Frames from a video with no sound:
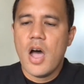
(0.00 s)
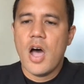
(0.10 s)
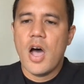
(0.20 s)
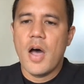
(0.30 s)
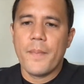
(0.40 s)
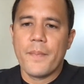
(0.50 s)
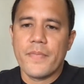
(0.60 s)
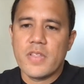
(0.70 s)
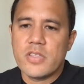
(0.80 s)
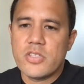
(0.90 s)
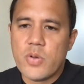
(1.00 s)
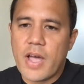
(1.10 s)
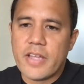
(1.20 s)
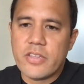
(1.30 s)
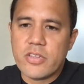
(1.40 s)
Do I
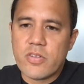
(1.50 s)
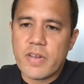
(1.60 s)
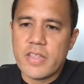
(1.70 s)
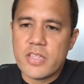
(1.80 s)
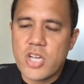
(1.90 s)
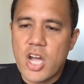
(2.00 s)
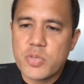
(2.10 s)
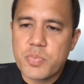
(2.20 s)
agree that dogs